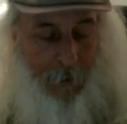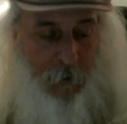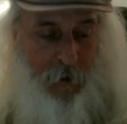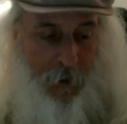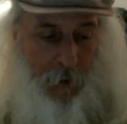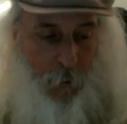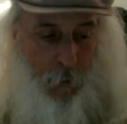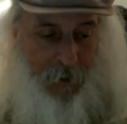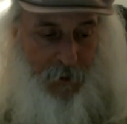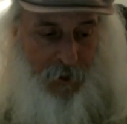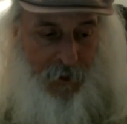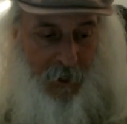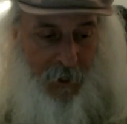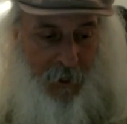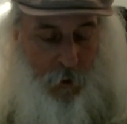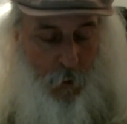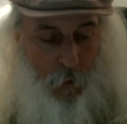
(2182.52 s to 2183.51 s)
was a
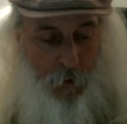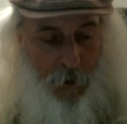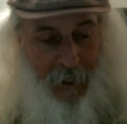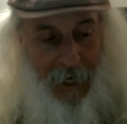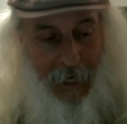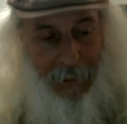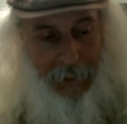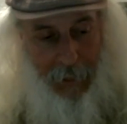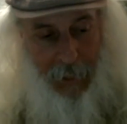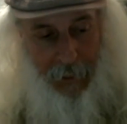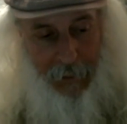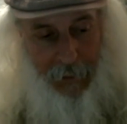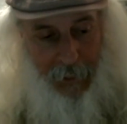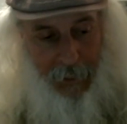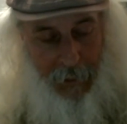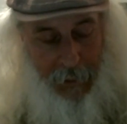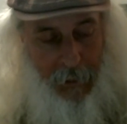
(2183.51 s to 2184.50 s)
coincidence or you got
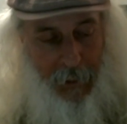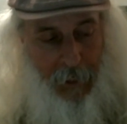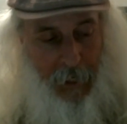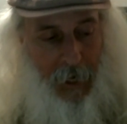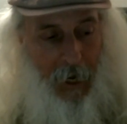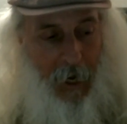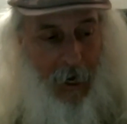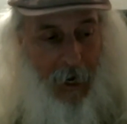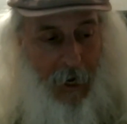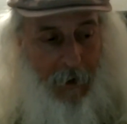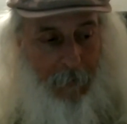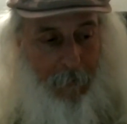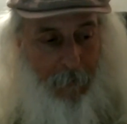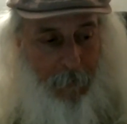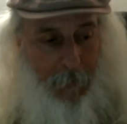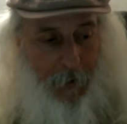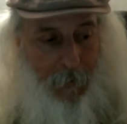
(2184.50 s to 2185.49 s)
lucky.
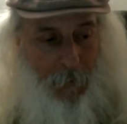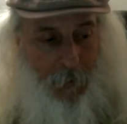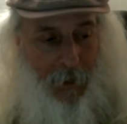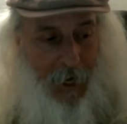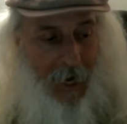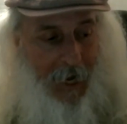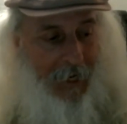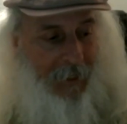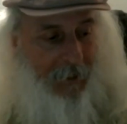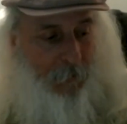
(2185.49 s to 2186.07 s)
Um, but what I,